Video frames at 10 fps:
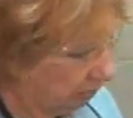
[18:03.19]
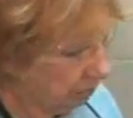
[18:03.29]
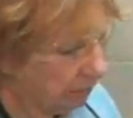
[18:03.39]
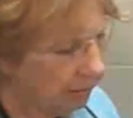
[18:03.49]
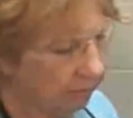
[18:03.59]

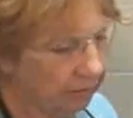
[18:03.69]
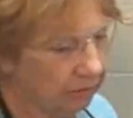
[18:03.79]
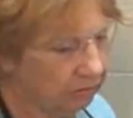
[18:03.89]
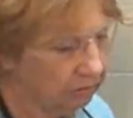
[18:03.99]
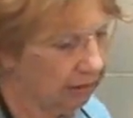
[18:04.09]
Many of
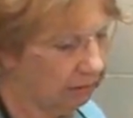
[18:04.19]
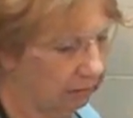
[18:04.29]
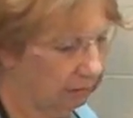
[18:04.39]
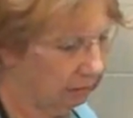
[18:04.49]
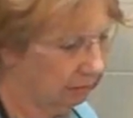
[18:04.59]
these
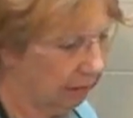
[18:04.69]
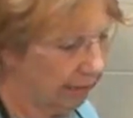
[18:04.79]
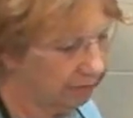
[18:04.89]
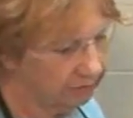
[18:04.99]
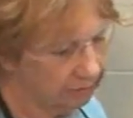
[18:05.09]

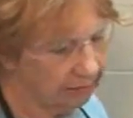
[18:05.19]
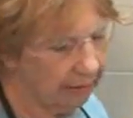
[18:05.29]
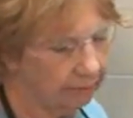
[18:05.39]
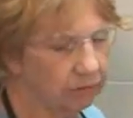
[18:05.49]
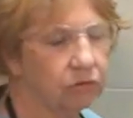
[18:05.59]
acid
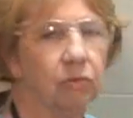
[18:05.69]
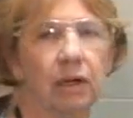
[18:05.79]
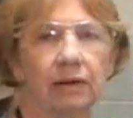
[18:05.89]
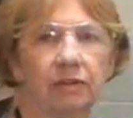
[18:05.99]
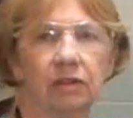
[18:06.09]
cabinets will
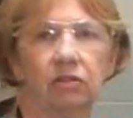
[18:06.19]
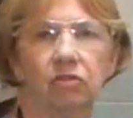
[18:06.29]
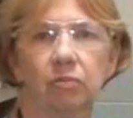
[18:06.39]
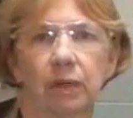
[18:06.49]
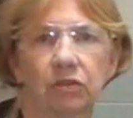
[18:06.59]
have a little
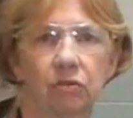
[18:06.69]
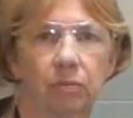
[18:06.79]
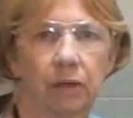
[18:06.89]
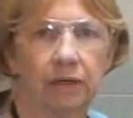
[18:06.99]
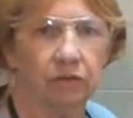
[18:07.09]
special
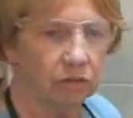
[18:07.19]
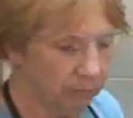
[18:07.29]
place